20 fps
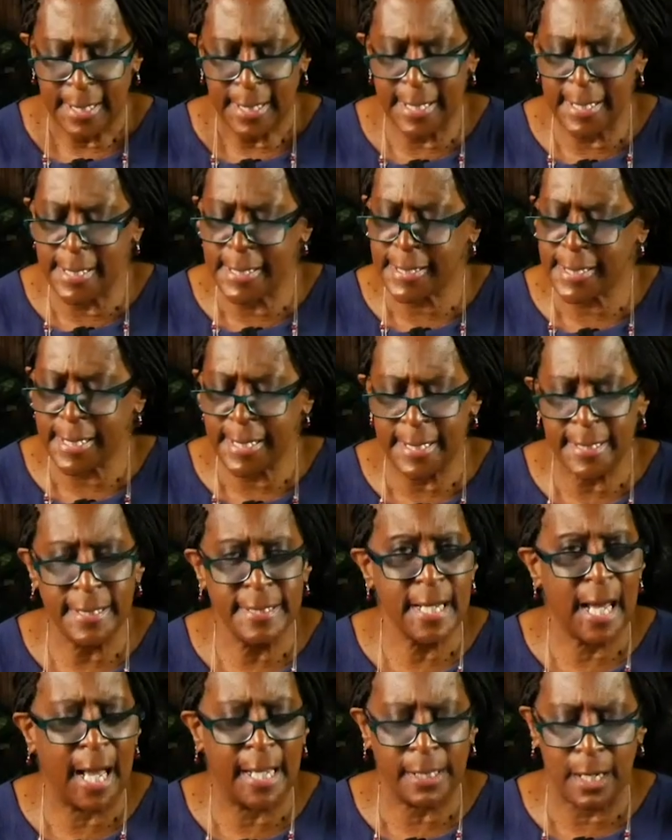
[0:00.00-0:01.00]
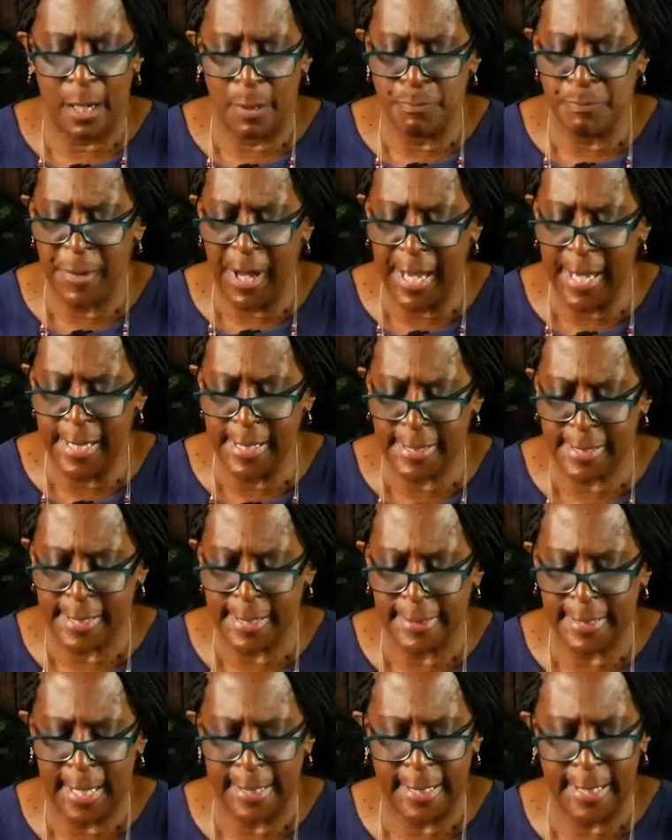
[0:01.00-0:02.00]
Is it not
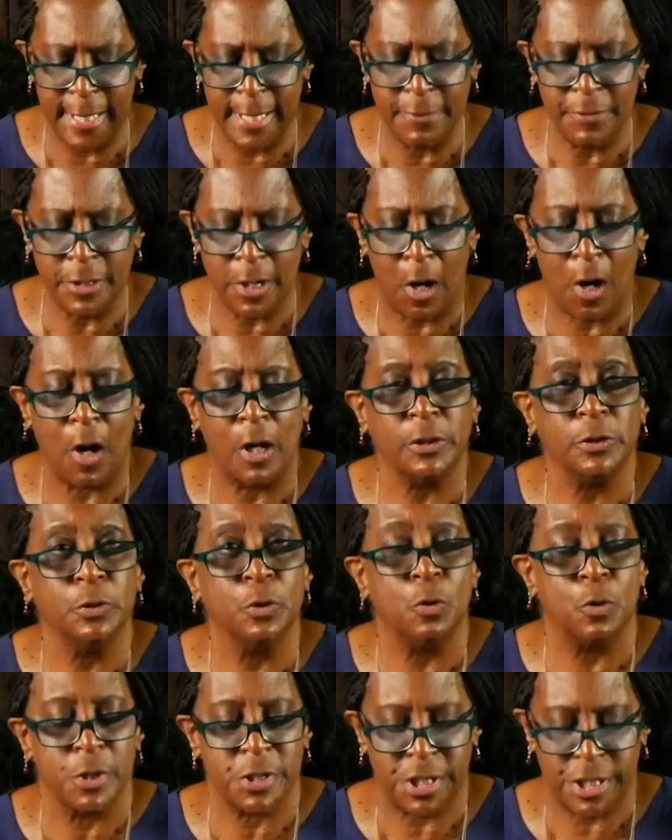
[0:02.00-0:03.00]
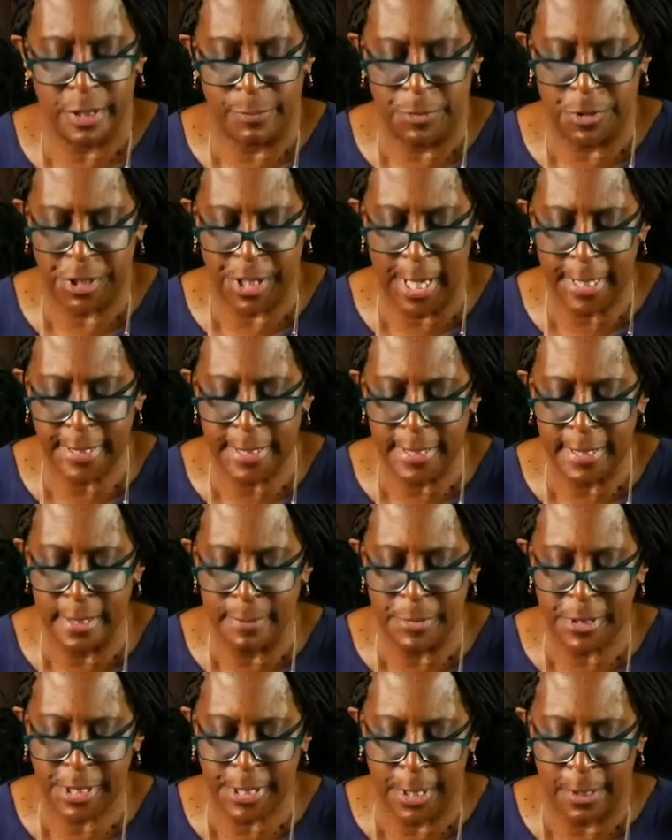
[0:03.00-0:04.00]
amazing that even our Lord subjected
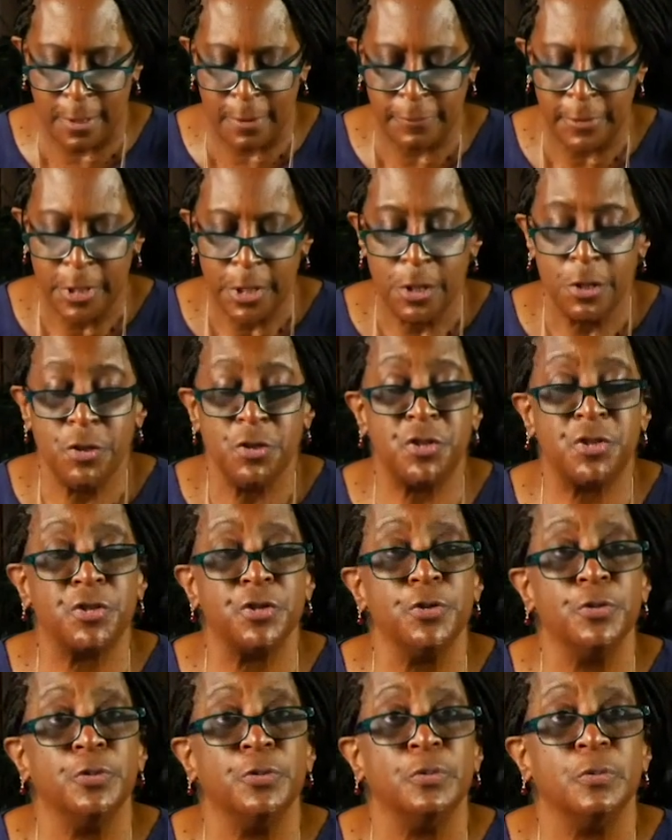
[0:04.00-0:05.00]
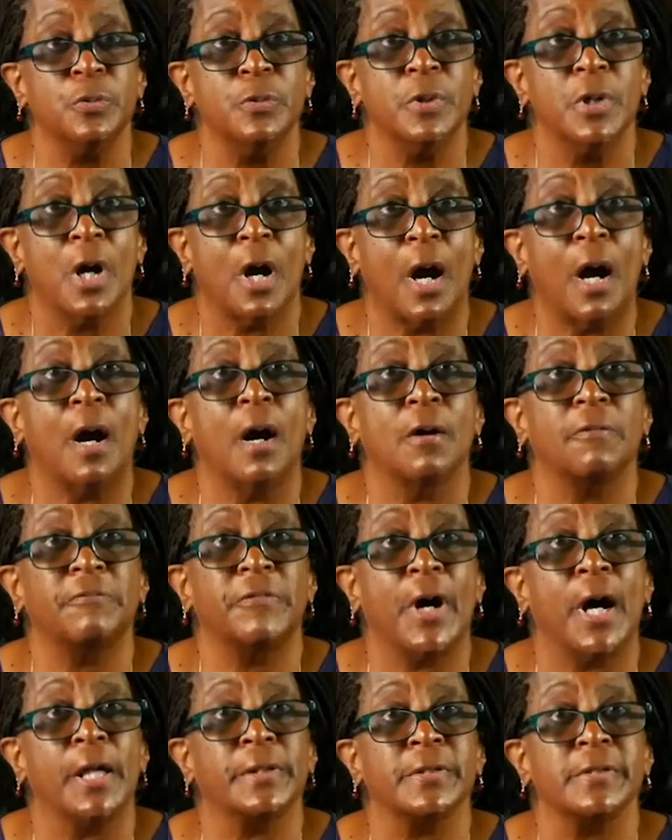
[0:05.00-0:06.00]
himself to our
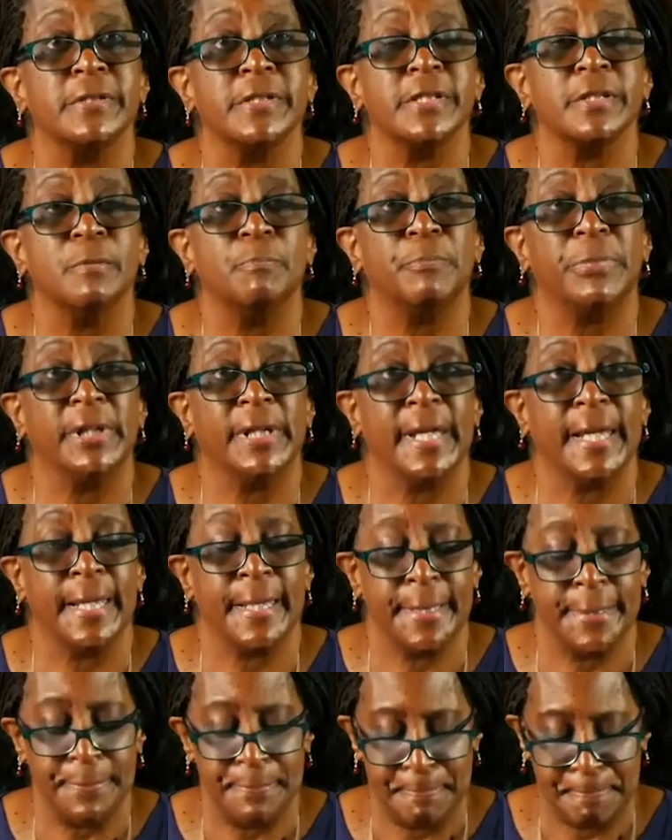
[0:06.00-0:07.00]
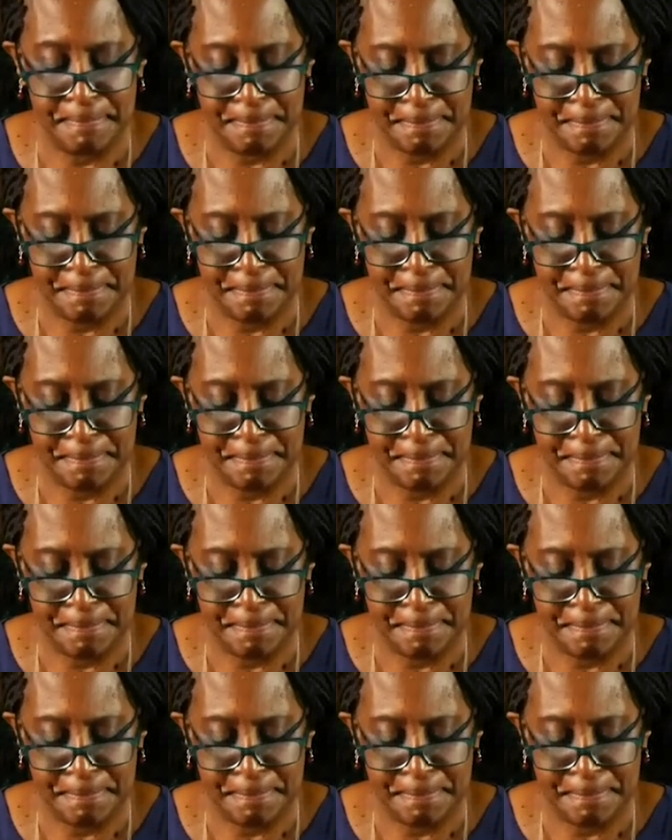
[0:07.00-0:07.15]
Father's plan?